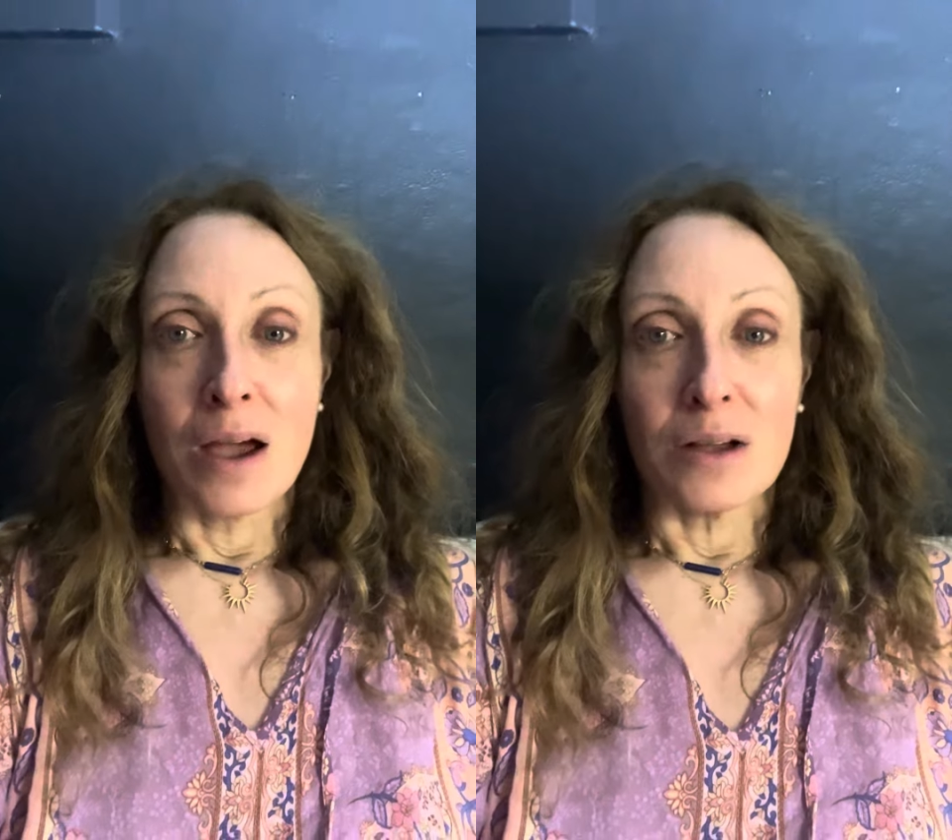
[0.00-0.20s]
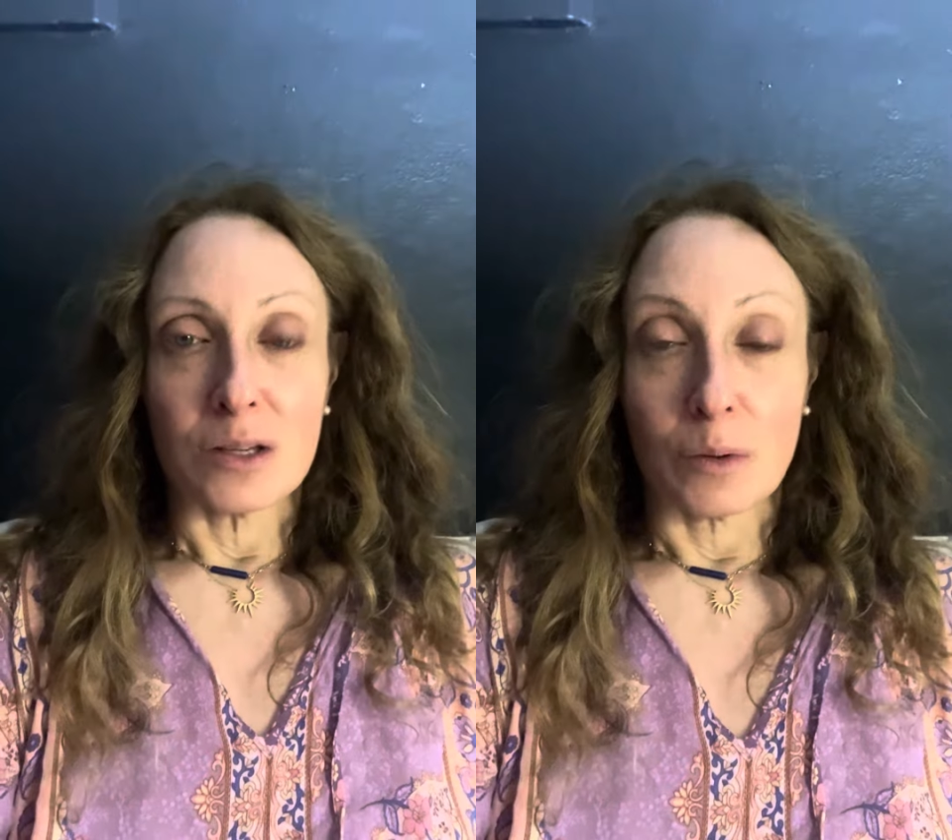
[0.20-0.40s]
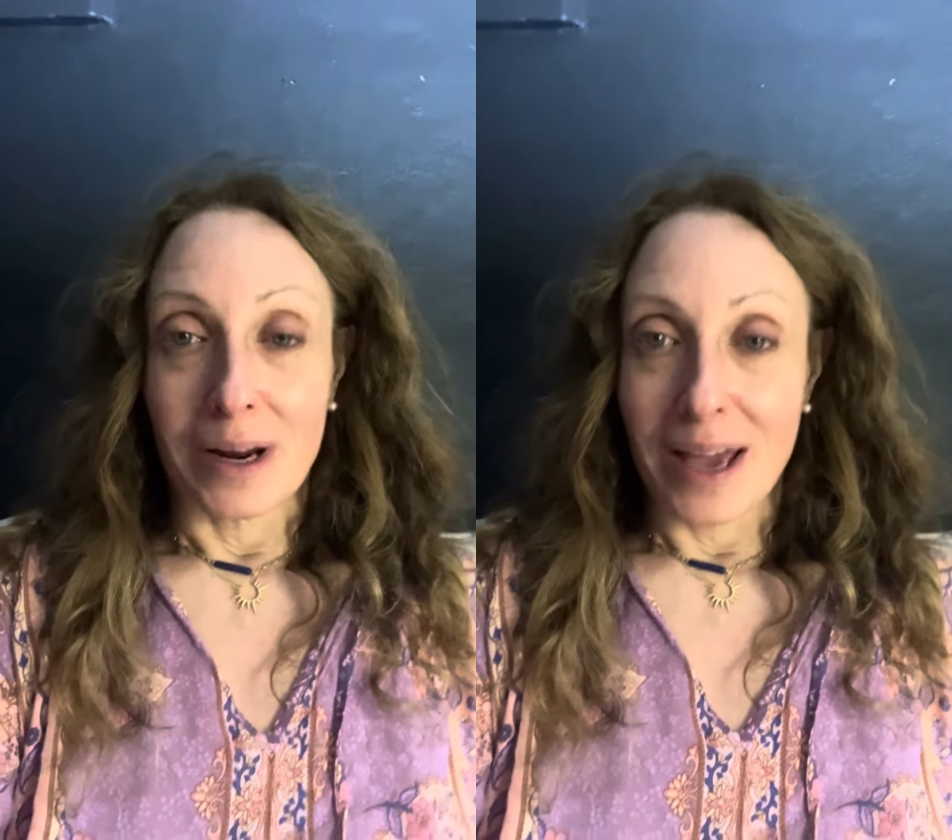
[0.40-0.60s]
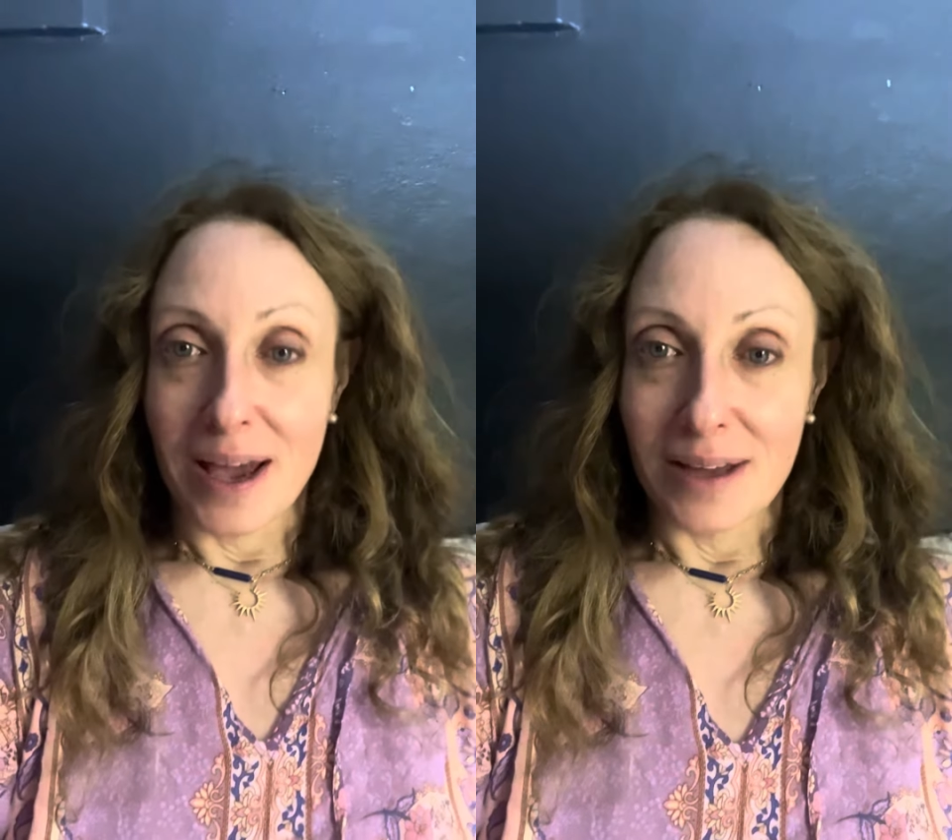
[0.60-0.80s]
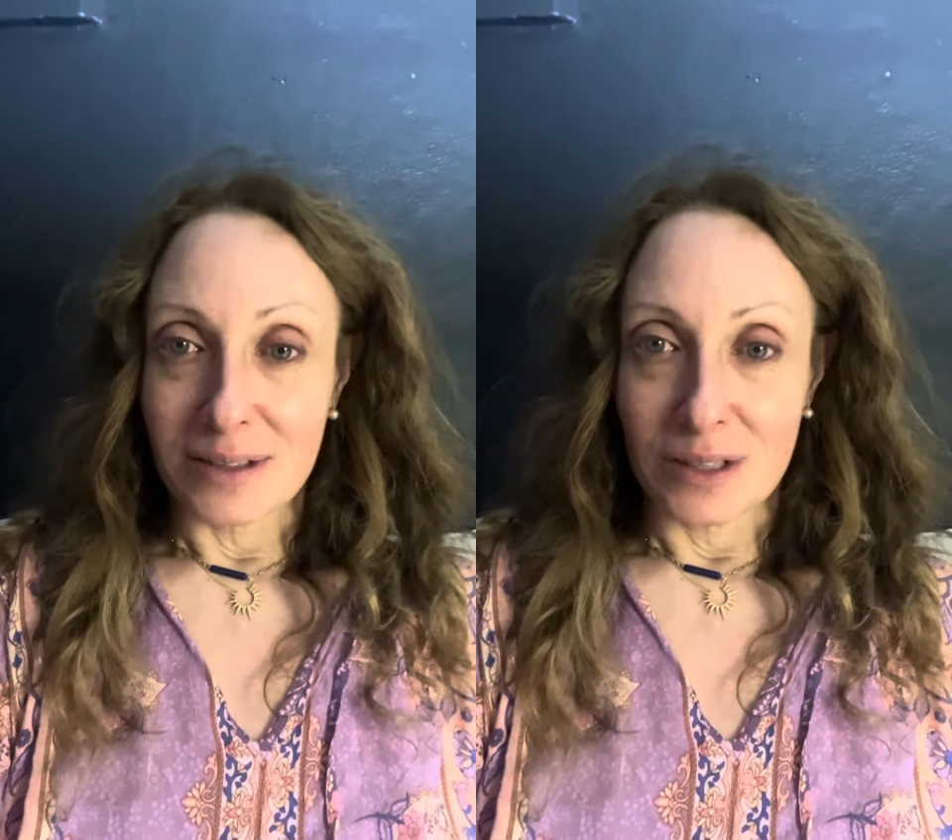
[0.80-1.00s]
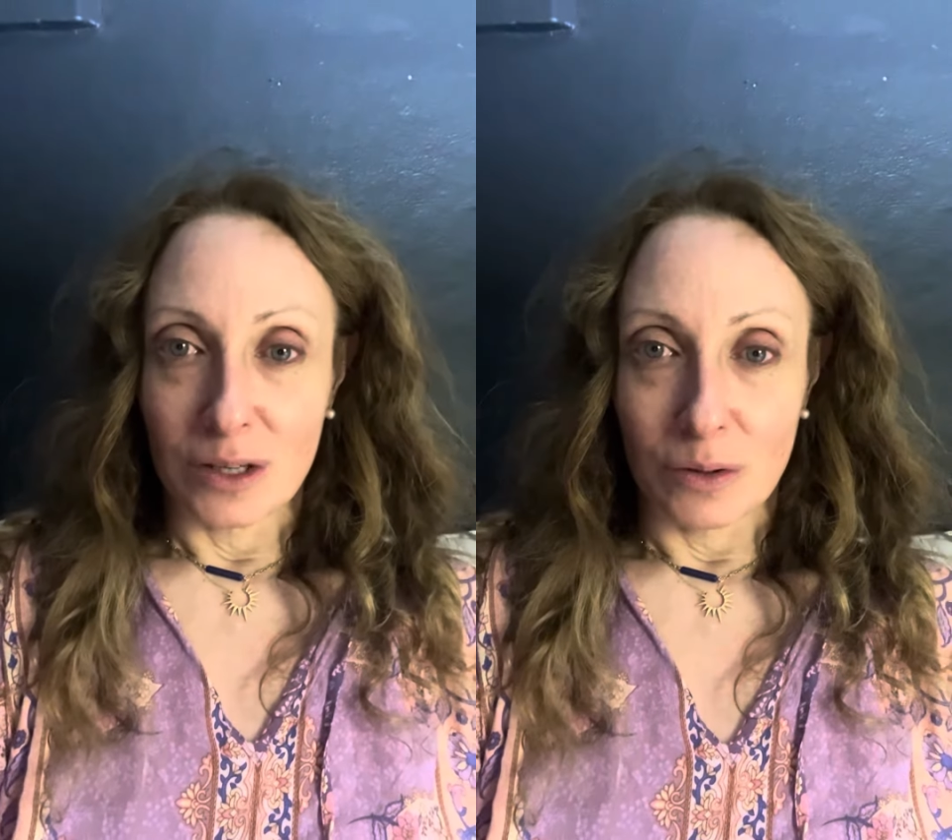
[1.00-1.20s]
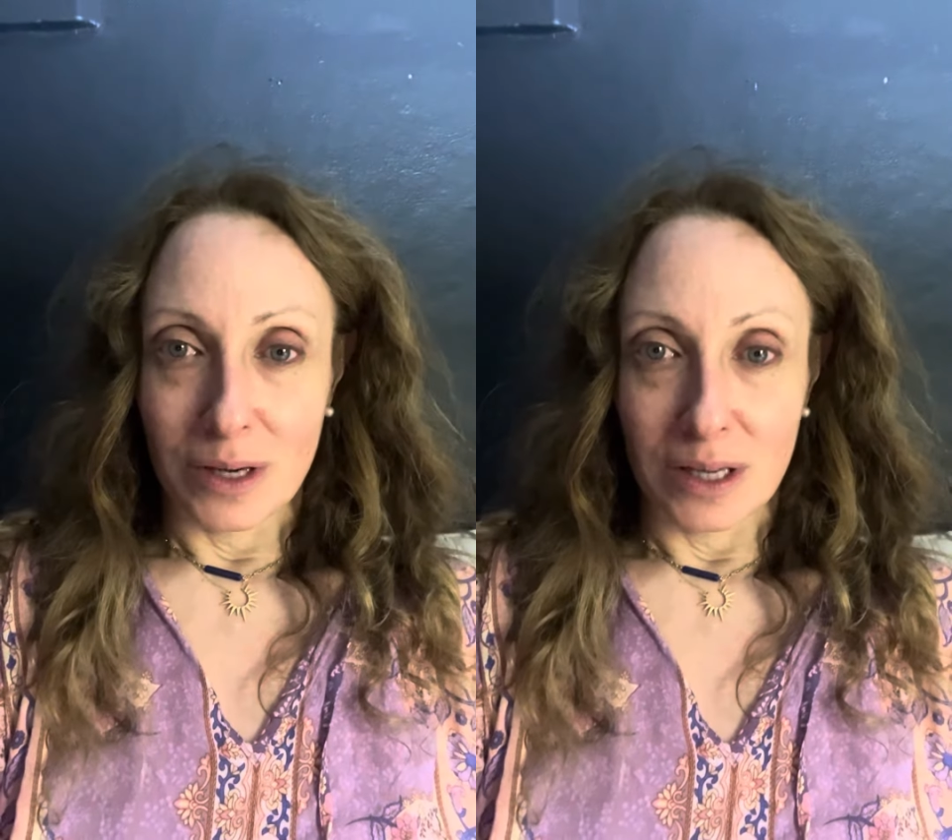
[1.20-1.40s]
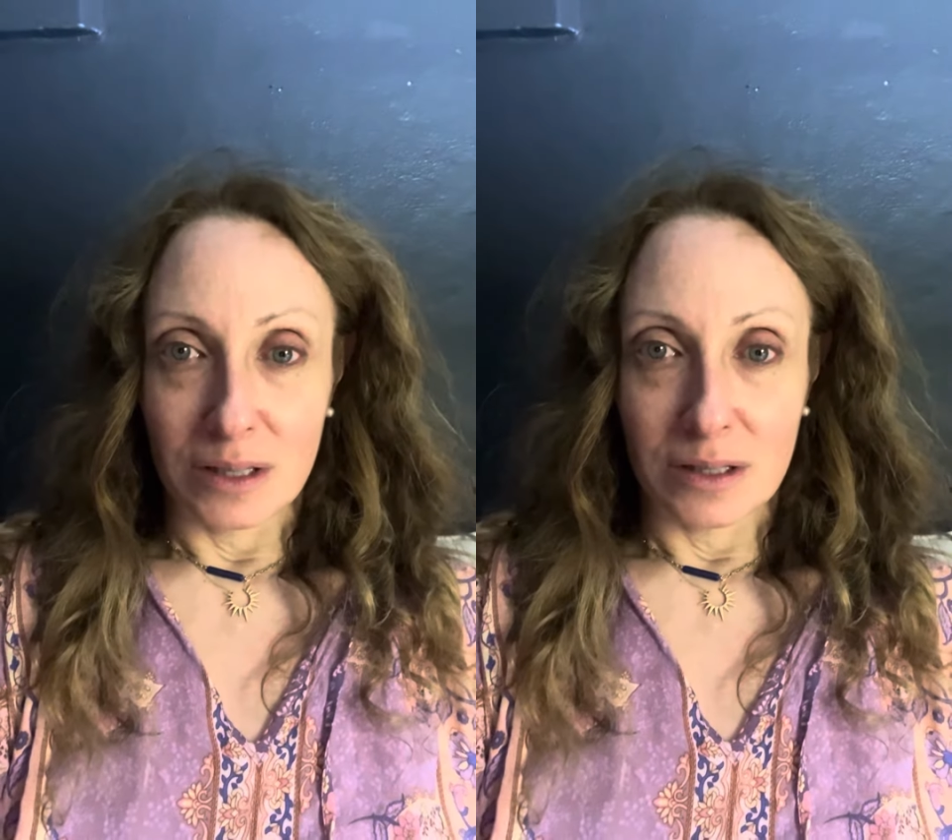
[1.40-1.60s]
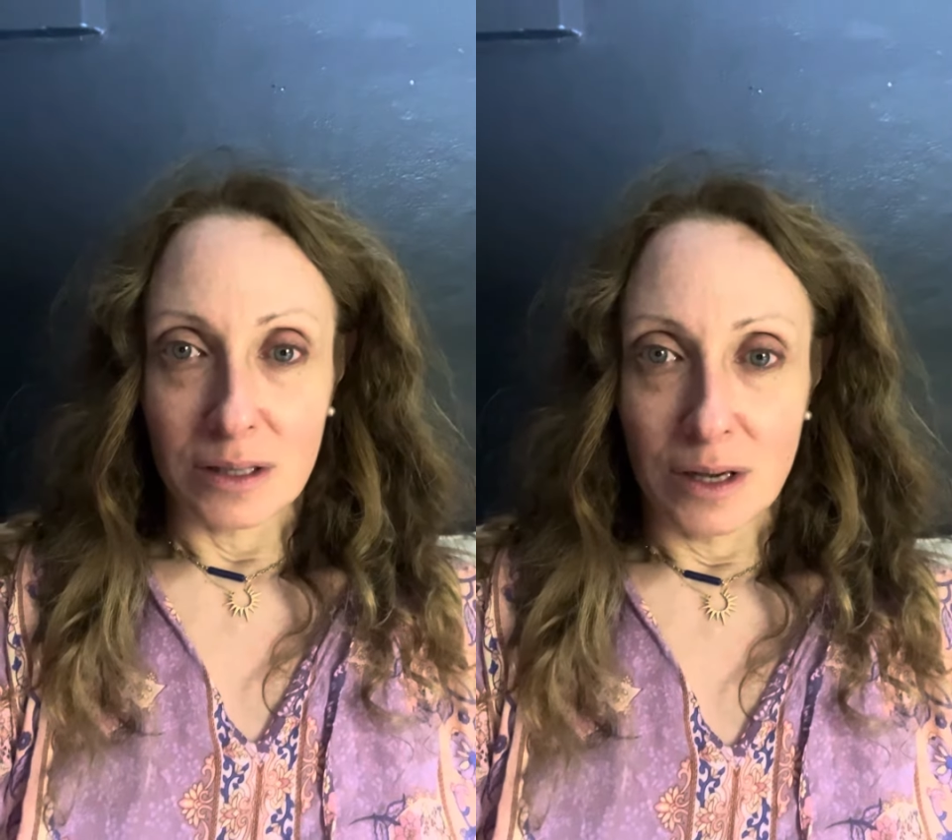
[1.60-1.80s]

So what I ask you is,